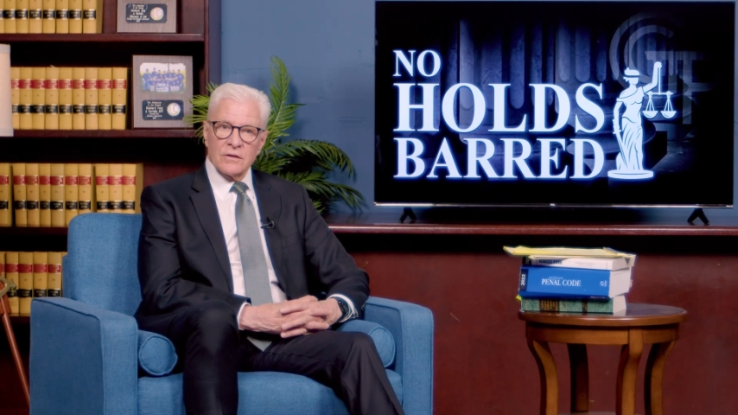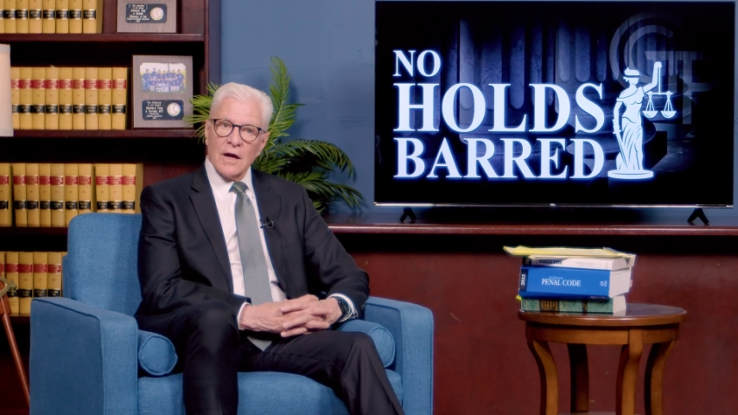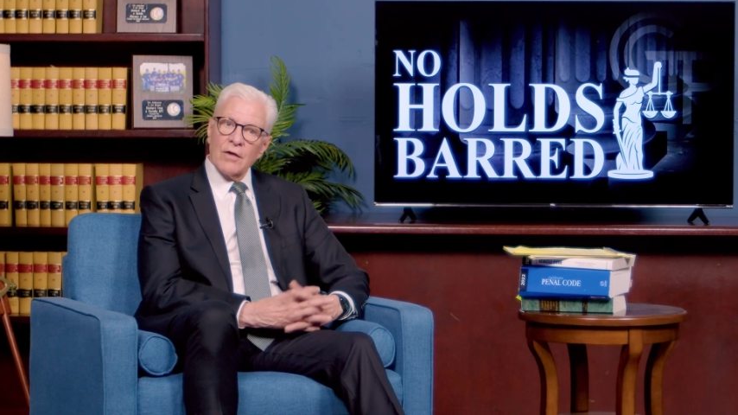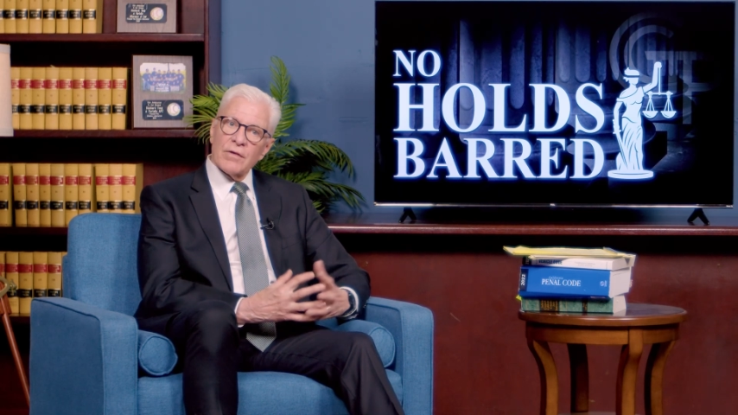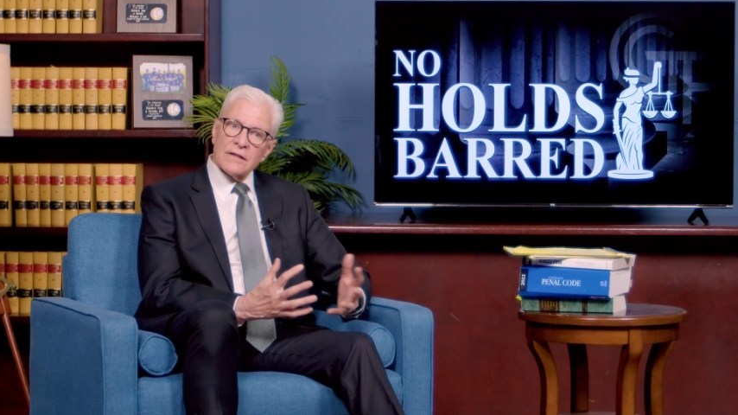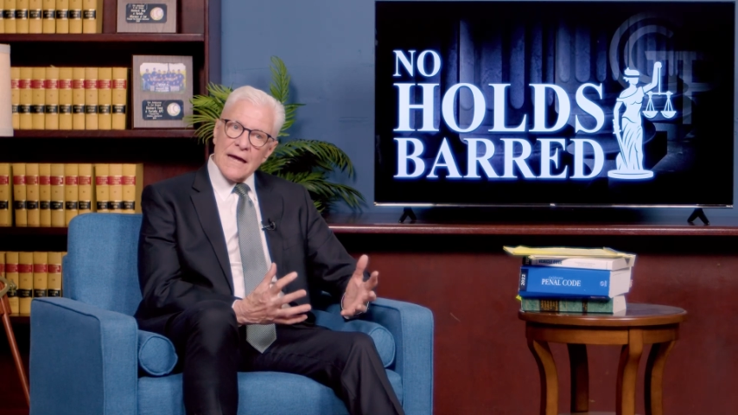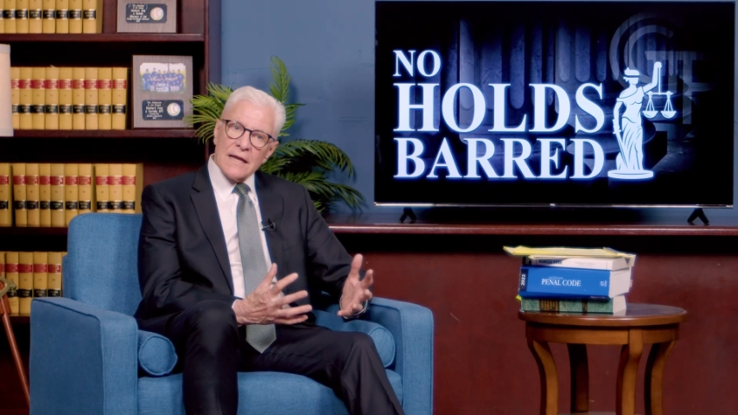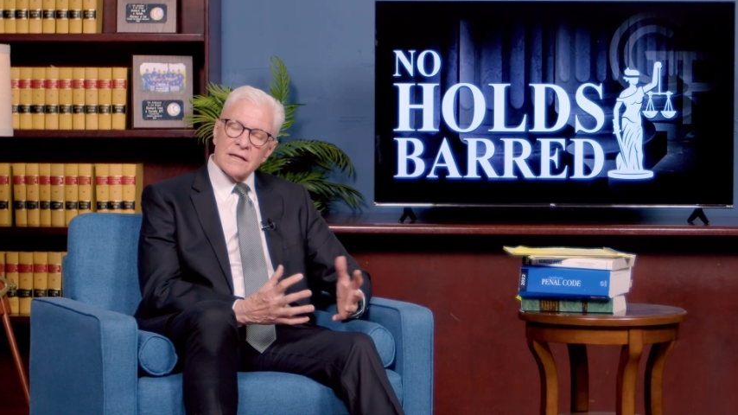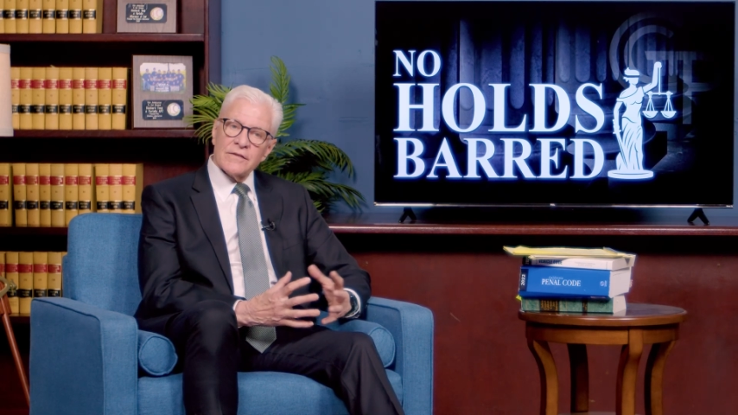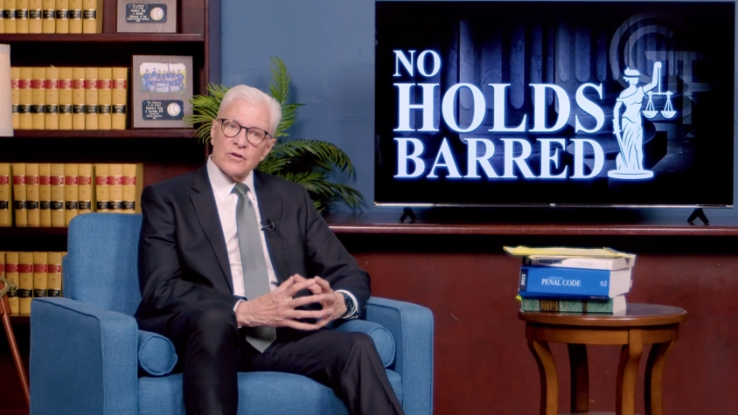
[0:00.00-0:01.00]
I read that
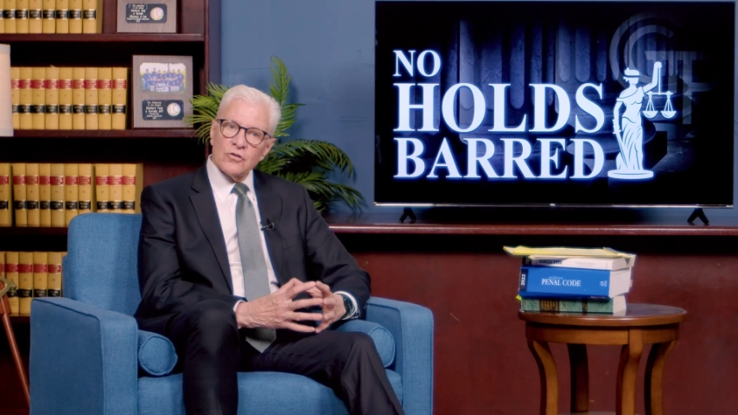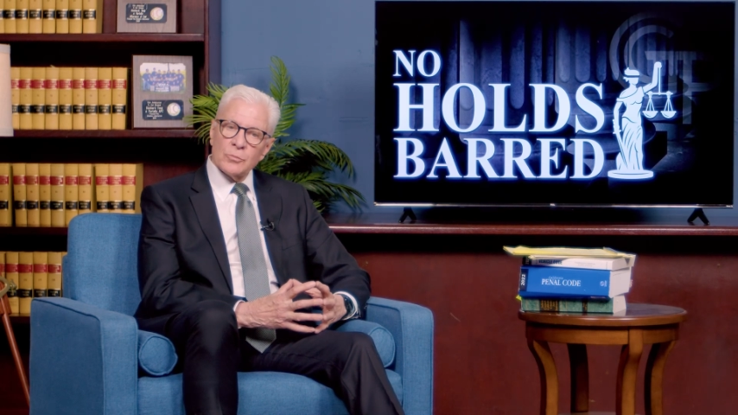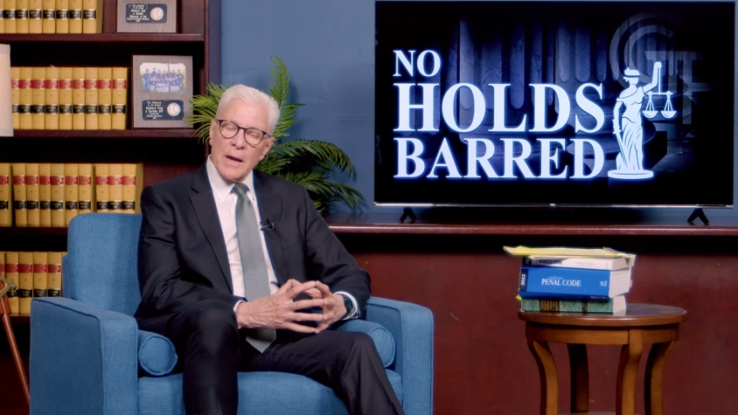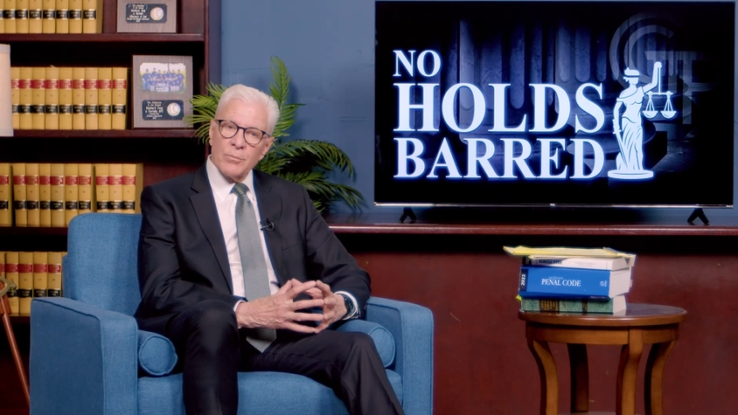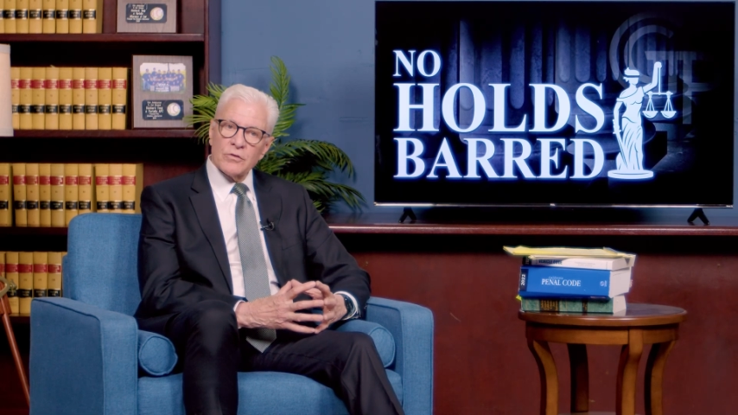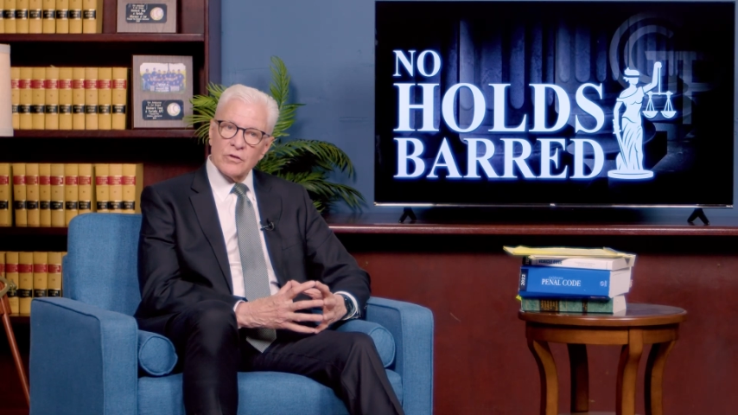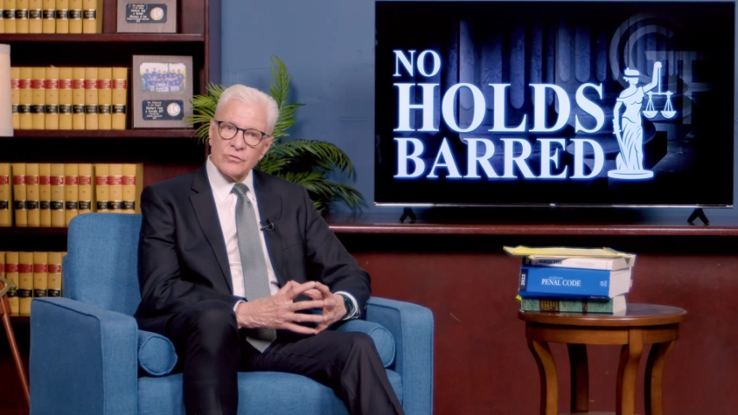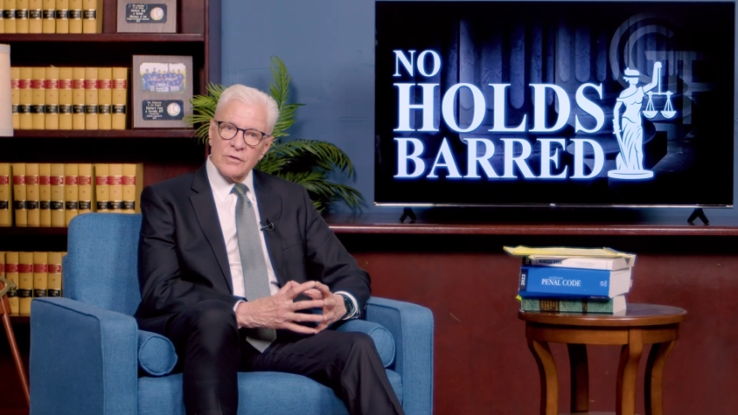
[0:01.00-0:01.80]
in the newspaper just